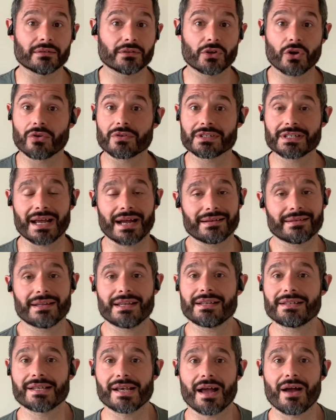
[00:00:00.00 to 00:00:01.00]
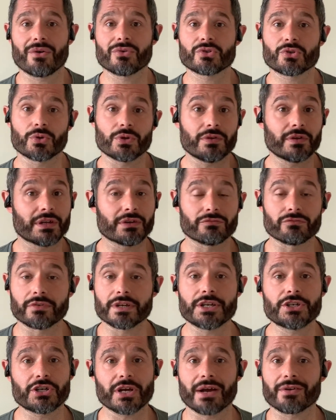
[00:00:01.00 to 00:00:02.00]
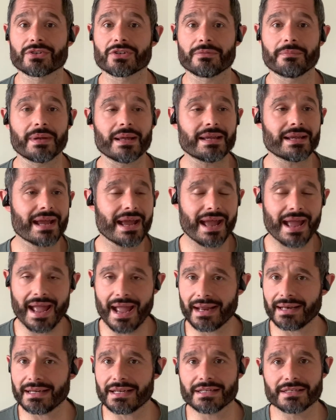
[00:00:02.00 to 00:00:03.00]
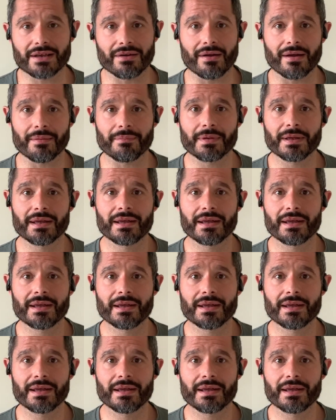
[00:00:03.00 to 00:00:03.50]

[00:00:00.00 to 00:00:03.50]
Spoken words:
contact details so you can reach out to me anytime.